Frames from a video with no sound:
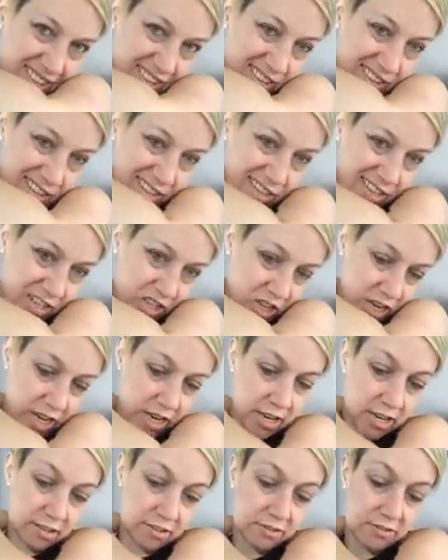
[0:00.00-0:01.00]
I'm gonna let you
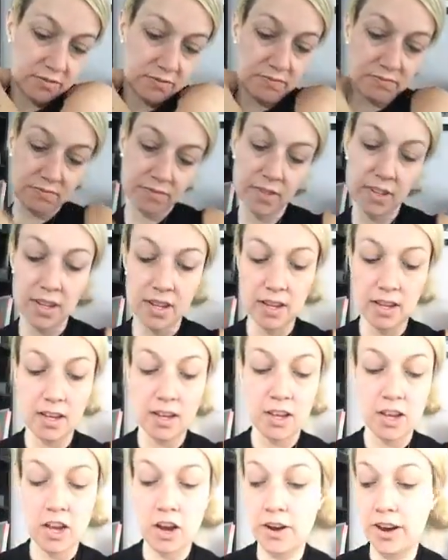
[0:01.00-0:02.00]
hear.
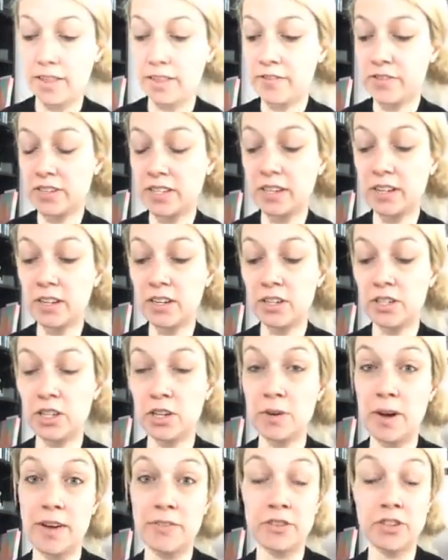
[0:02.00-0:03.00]
All right, the first thing I'm gonna
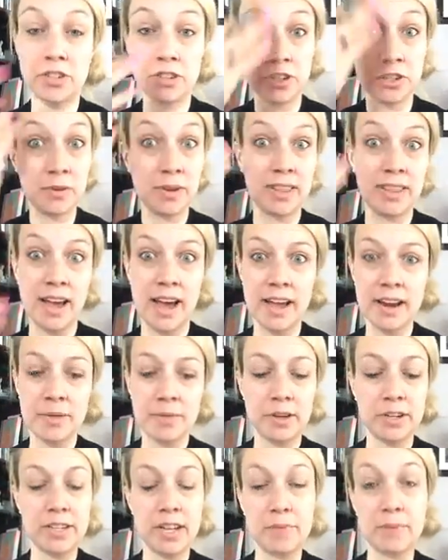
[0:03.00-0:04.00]
do after doing that,
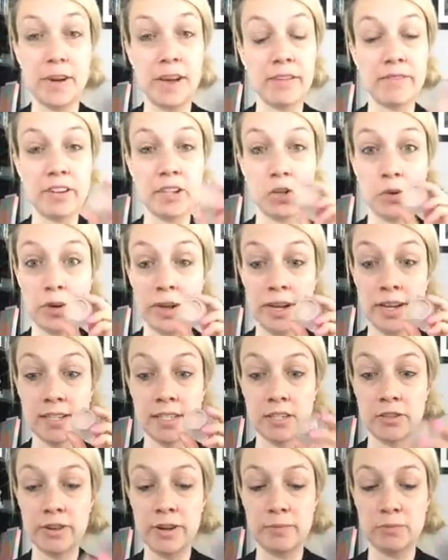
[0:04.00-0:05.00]
I'm gonna take my
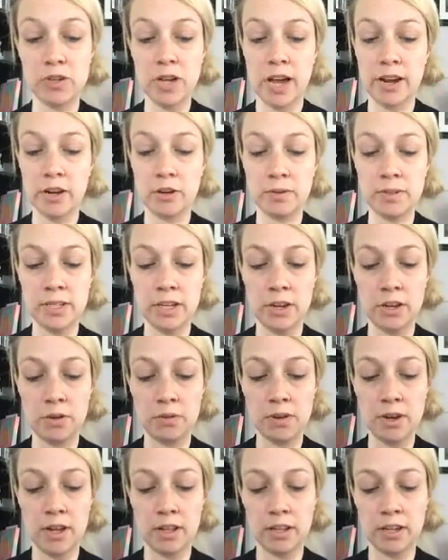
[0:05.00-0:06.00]
Victorious cream shadow. It's a
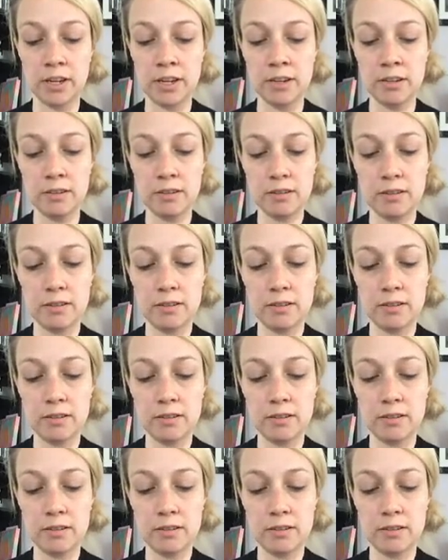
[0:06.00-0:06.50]
nude color.